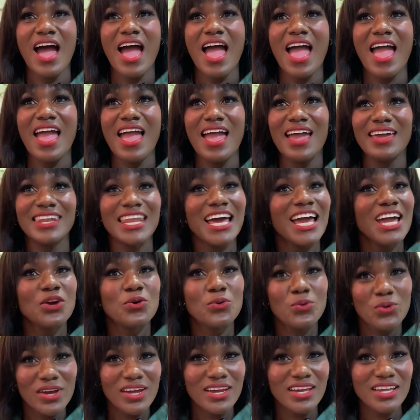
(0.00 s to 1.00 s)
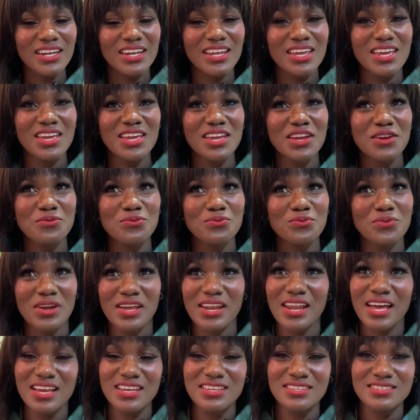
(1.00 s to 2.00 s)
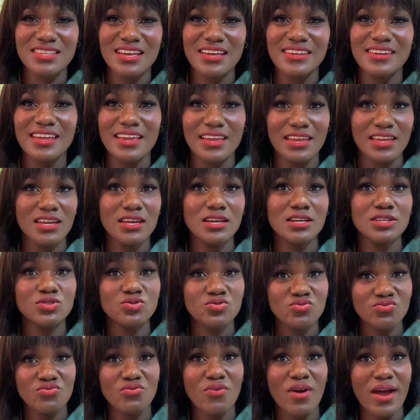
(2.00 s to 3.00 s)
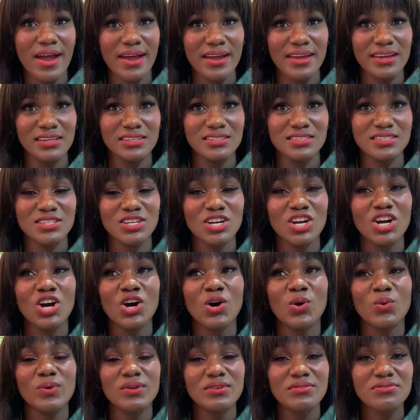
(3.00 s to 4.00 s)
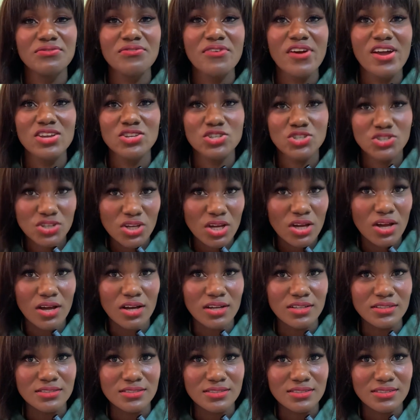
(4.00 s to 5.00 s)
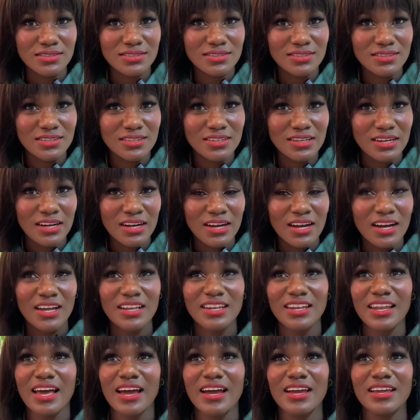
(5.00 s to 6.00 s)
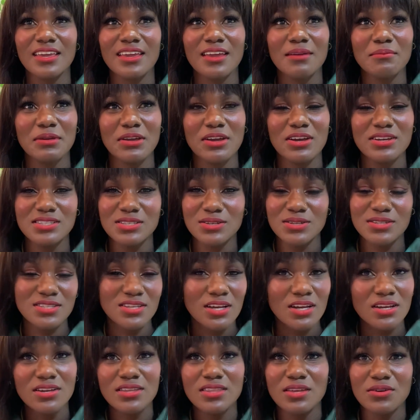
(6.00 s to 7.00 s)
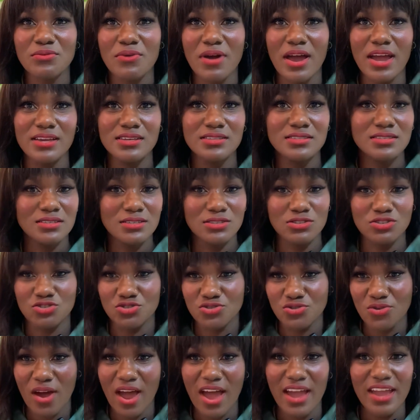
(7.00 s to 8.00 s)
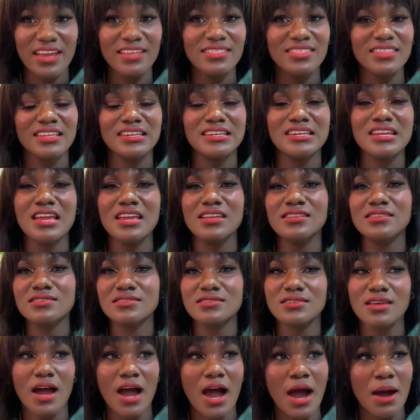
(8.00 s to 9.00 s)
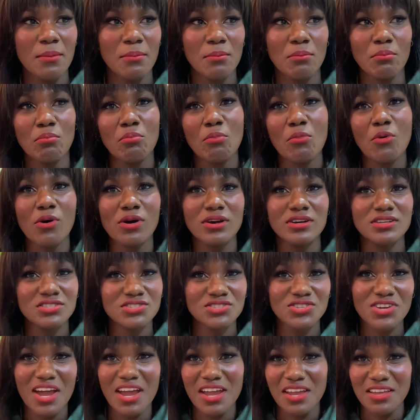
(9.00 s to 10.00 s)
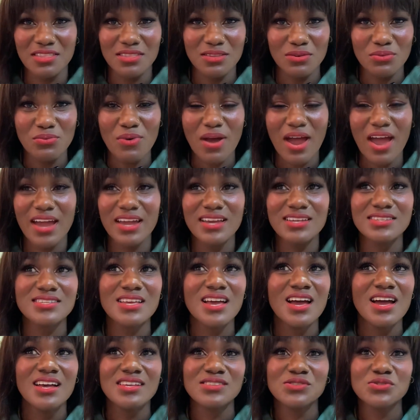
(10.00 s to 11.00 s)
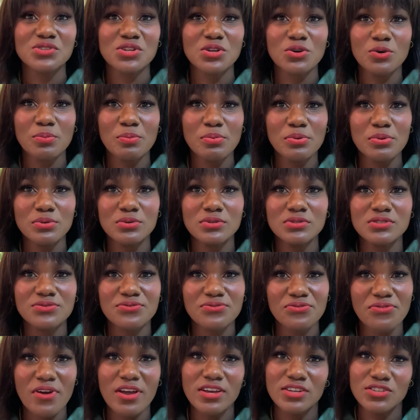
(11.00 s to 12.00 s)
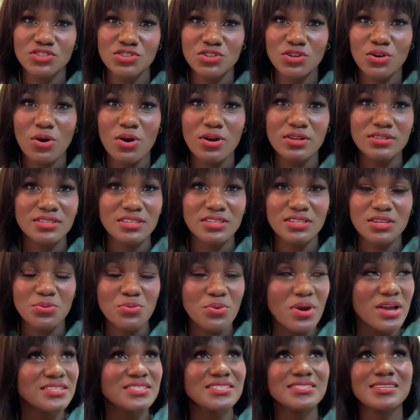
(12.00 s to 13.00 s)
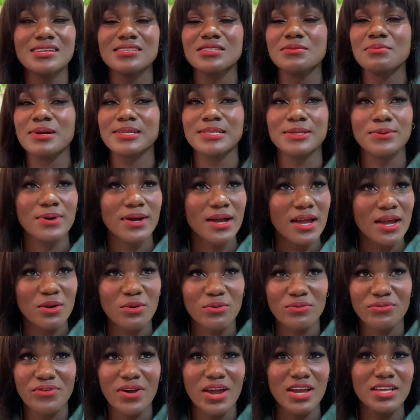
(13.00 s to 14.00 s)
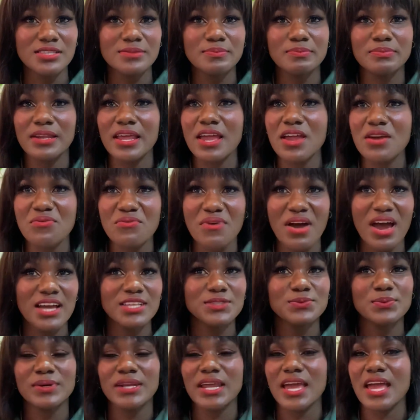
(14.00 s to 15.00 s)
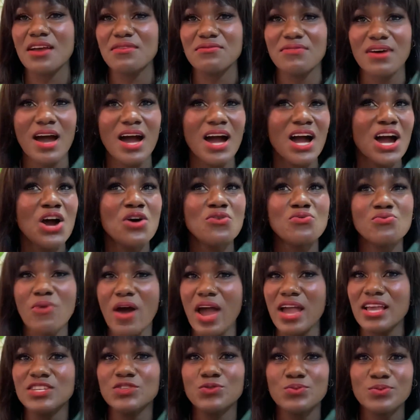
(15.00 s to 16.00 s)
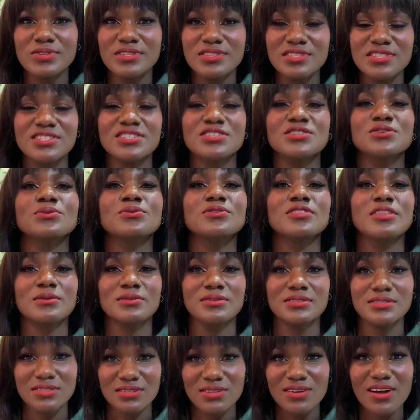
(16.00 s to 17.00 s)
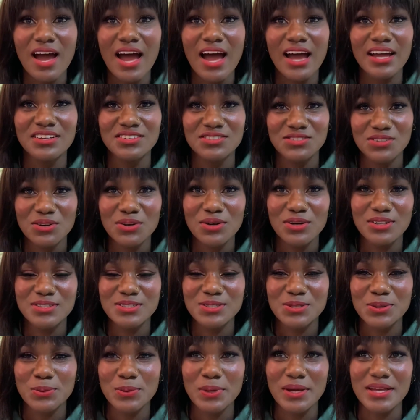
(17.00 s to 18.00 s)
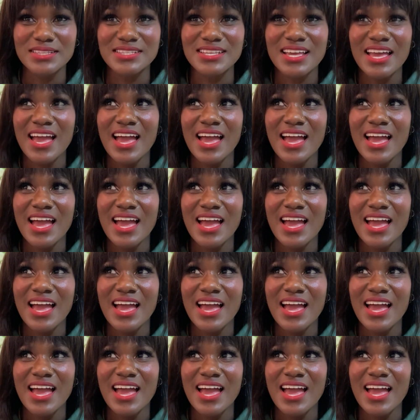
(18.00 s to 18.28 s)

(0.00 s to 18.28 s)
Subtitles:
And I quickly realized that they eat rice with fresh yogurt. Like, because they'll tell you the rice is dry and they need some moisture in the rice. So they'll put fresh yogurt in the rice. It doesn't matter what kind of rice, plain rice, whatever, rice with stew, they'll still add yogurt to it.